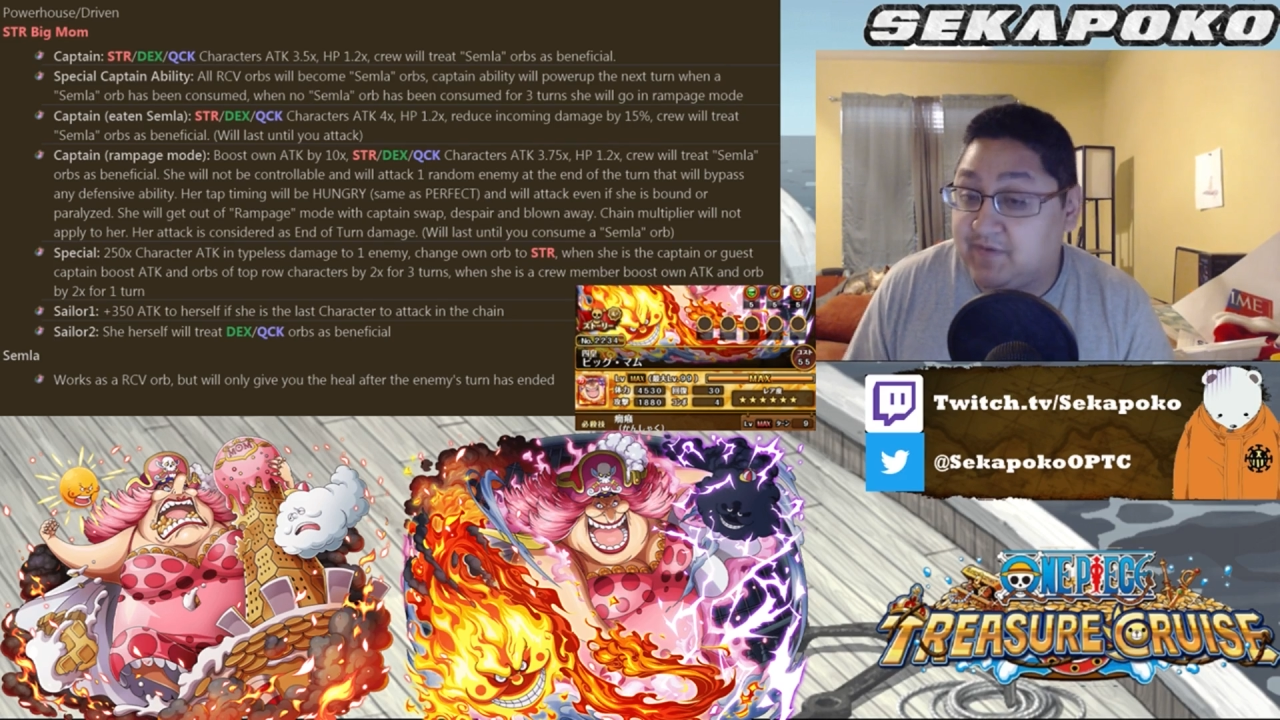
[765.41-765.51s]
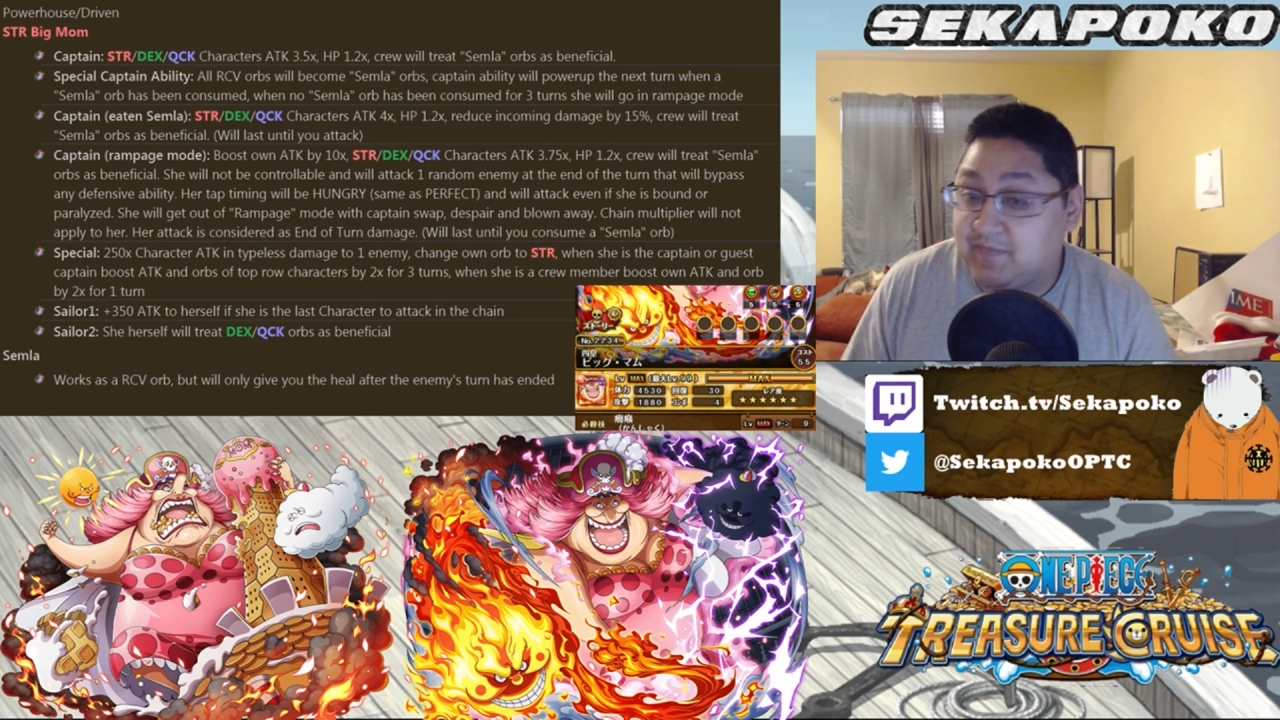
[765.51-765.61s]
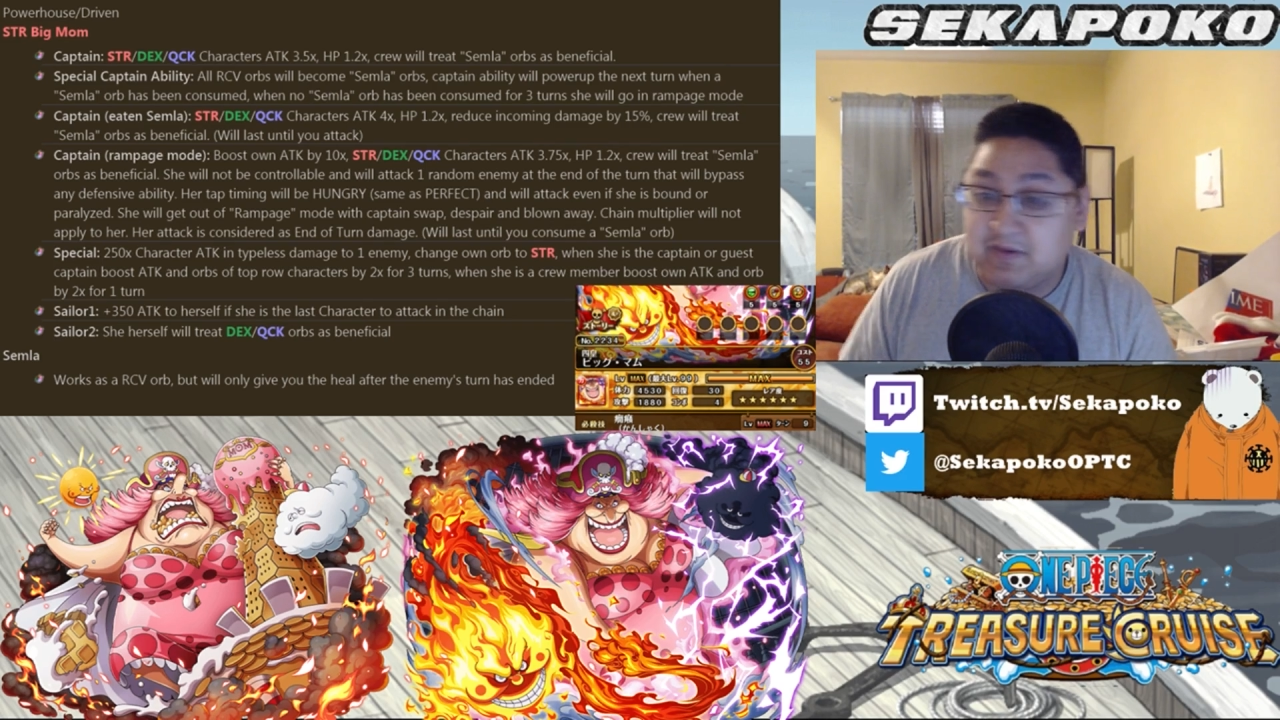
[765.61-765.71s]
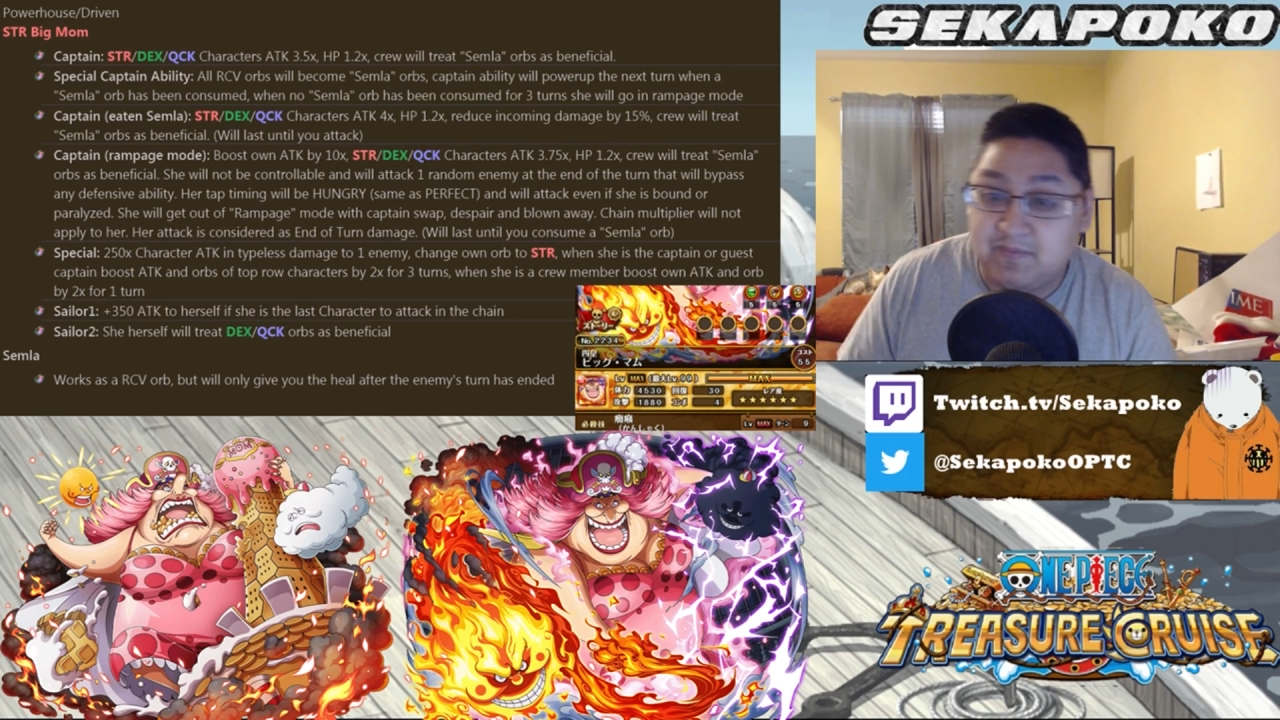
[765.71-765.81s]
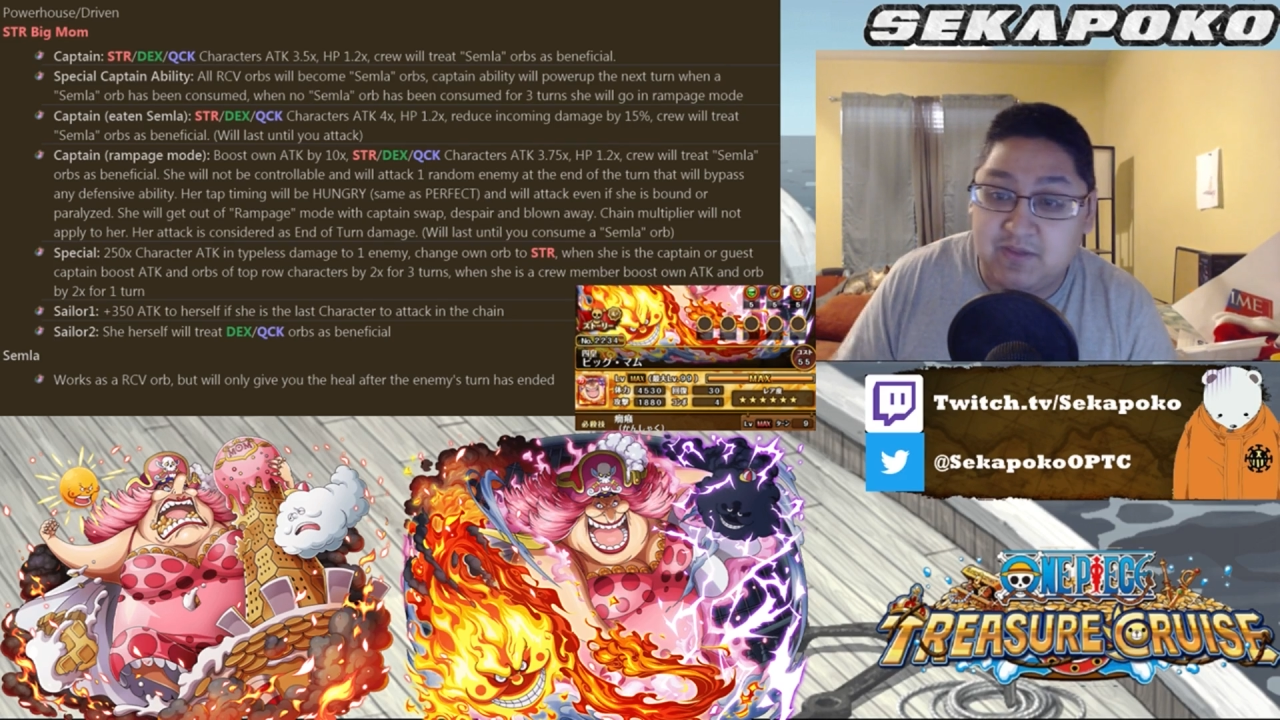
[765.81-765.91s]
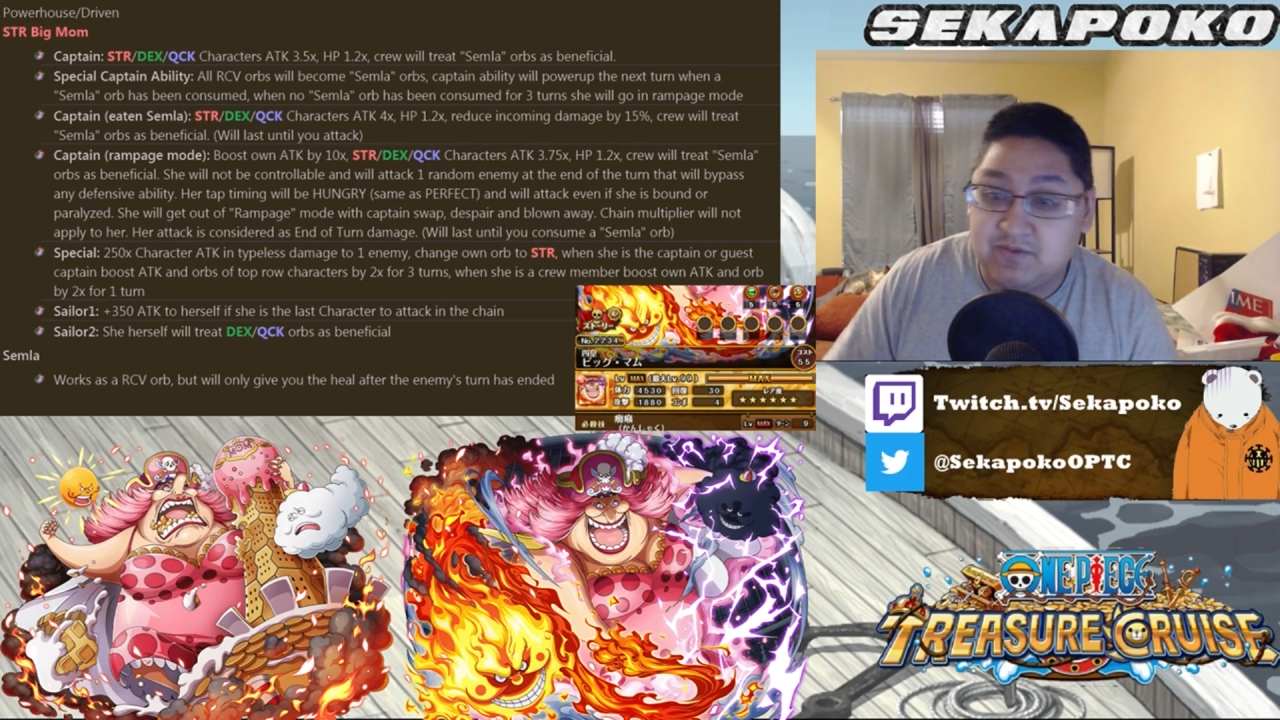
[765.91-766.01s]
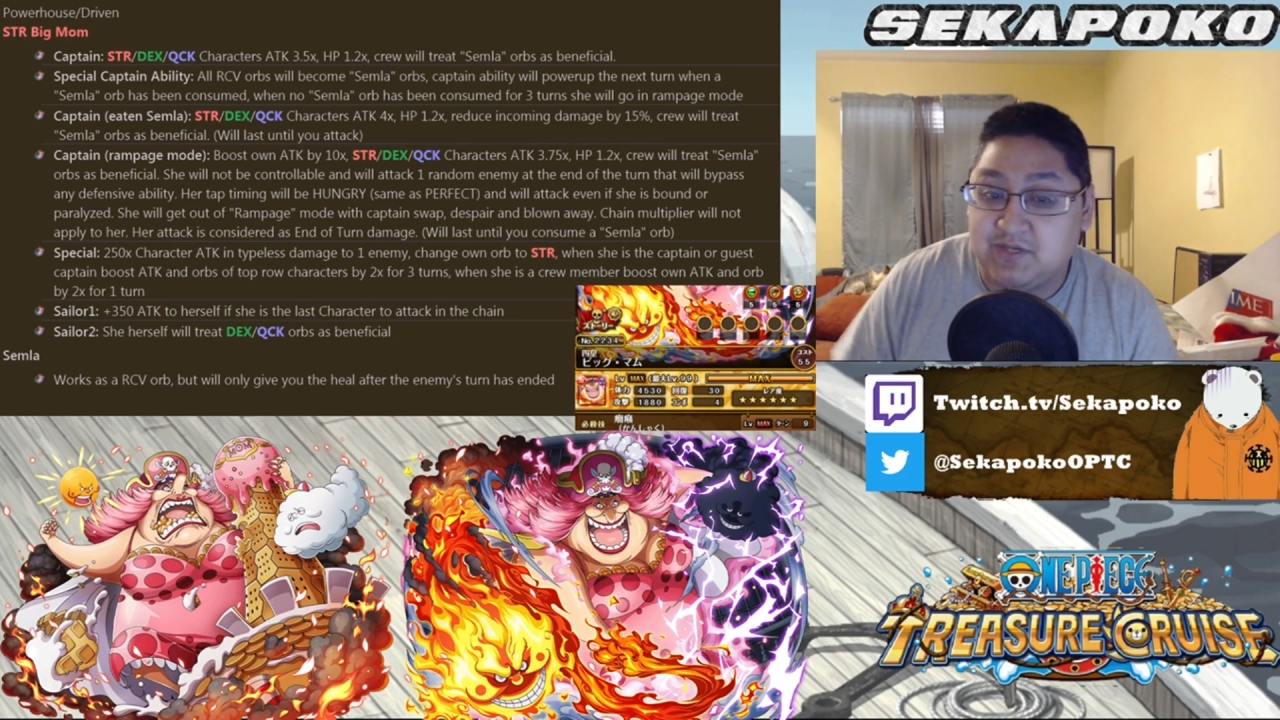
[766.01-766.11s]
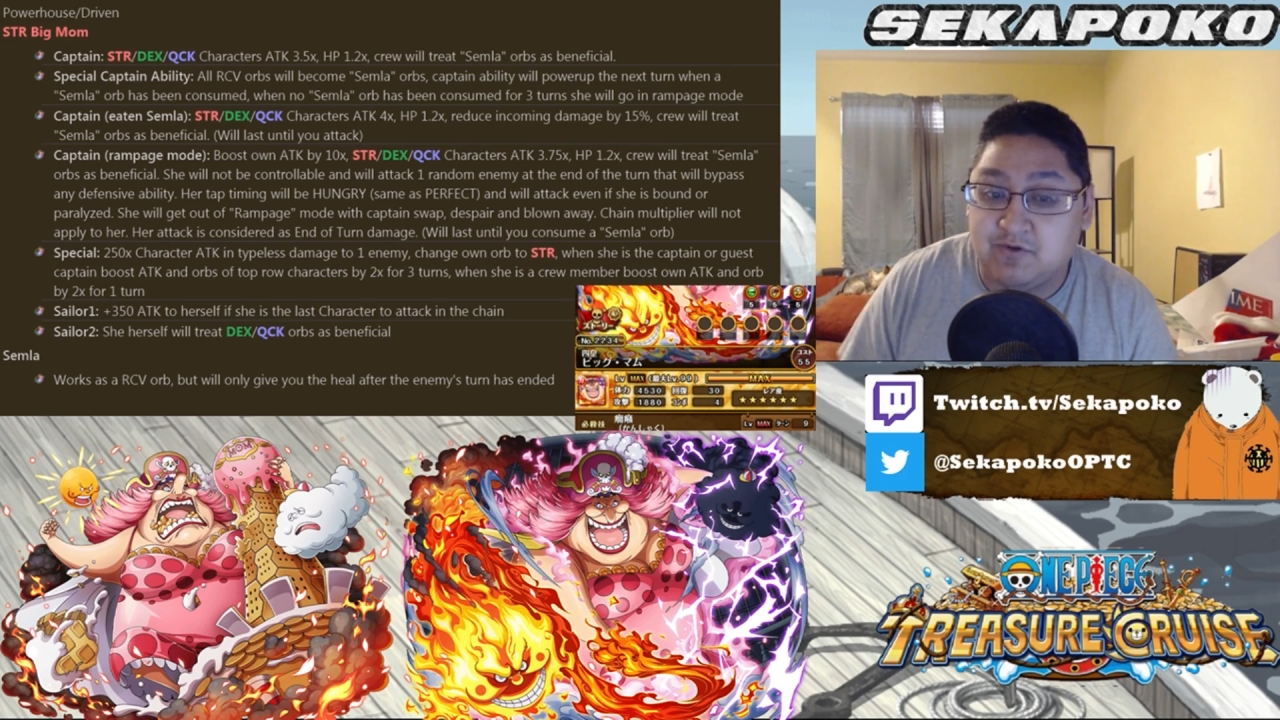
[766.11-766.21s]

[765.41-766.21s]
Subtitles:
I'm going to be using